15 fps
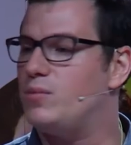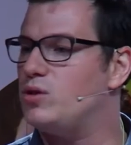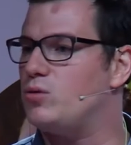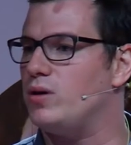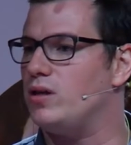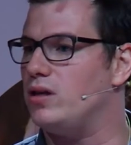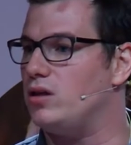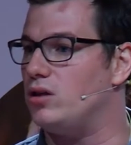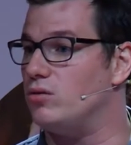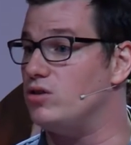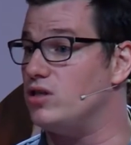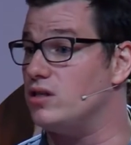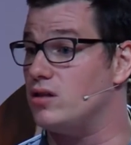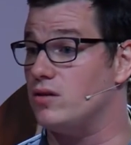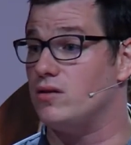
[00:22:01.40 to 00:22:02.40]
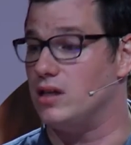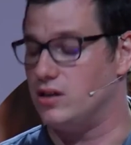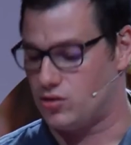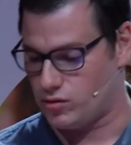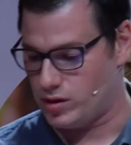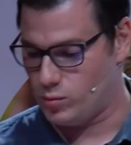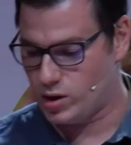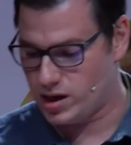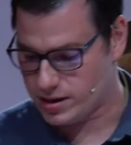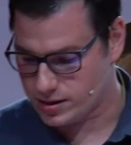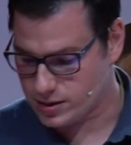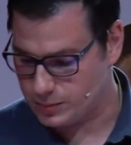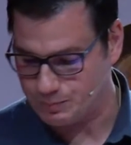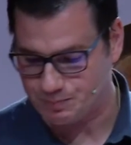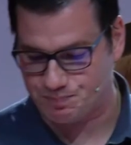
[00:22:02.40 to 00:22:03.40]
between the uses of these three
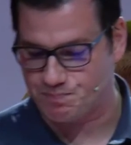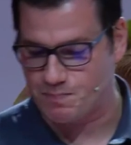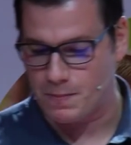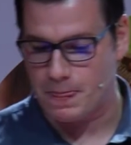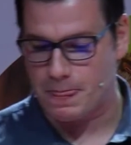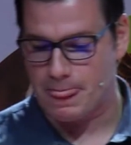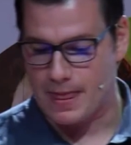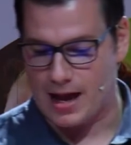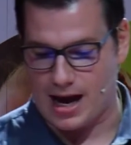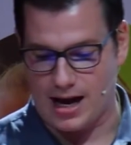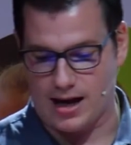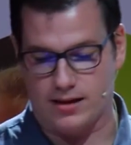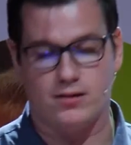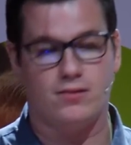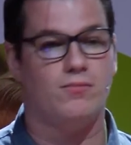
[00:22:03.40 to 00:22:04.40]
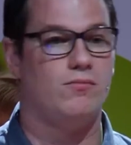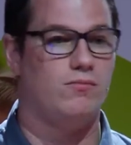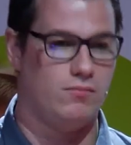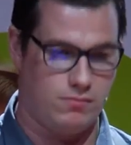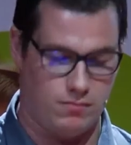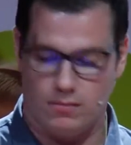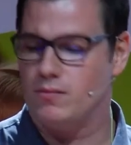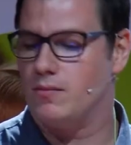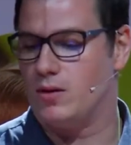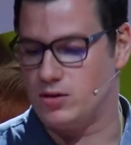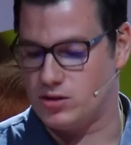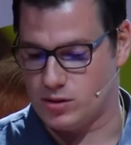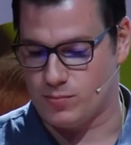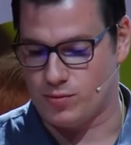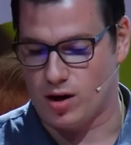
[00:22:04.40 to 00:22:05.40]
words. And
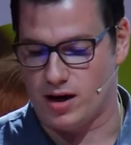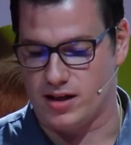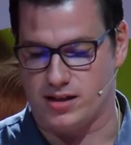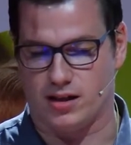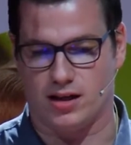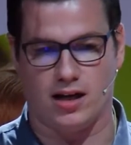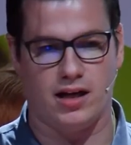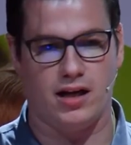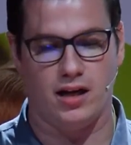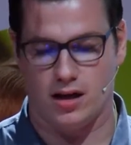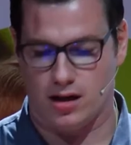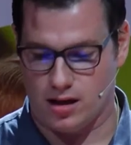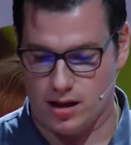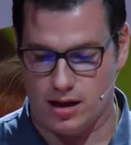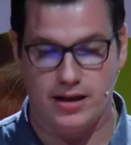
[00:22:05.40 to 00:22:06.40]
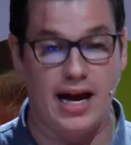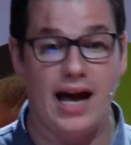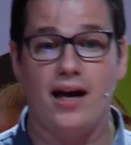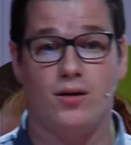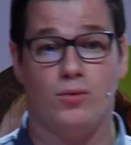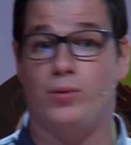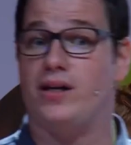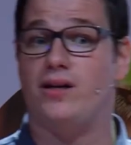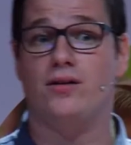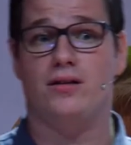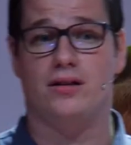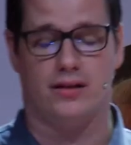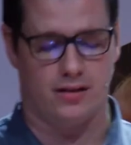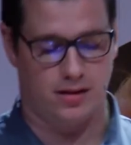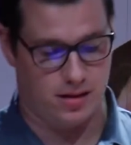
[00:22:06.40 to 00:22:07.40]
unsurprisingly, yeah, we
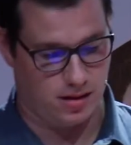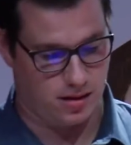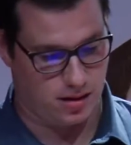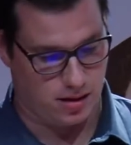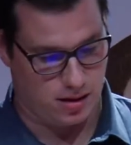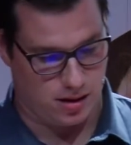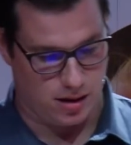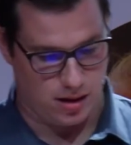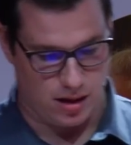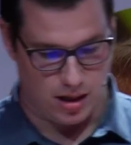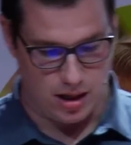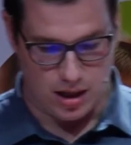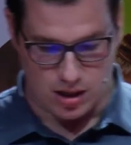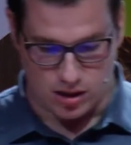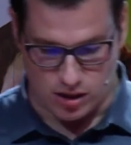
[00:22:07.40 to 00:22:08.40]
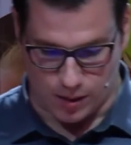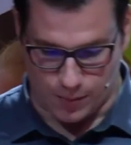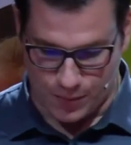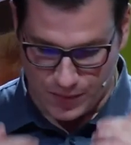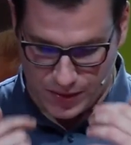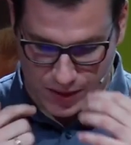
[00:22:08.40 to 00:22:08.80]
could. So